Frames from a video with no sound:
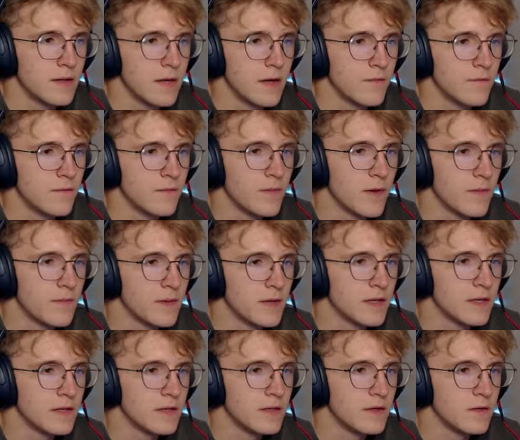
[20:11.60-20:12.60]
If we bump
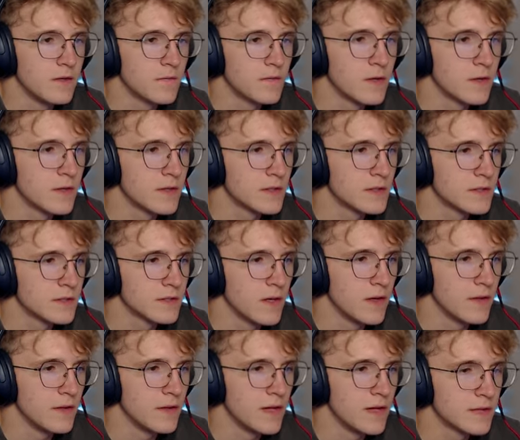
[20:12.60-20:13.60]
it, new plorts.
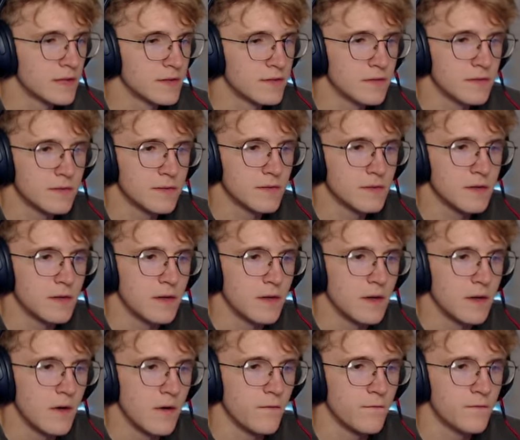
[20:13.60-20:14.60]

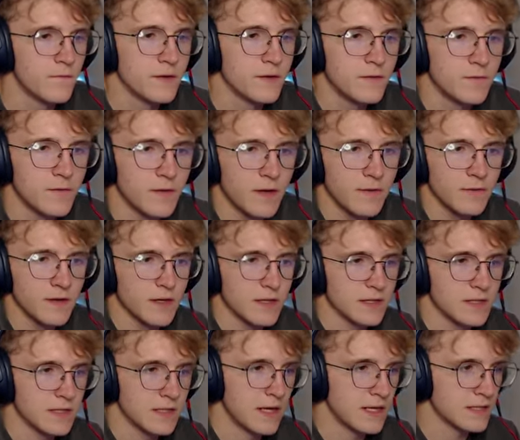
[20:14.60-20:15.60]
Hopefully that will get
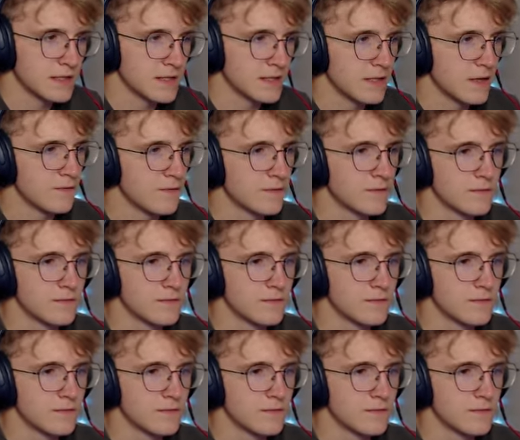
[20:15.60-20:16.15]
us a lot of stuff.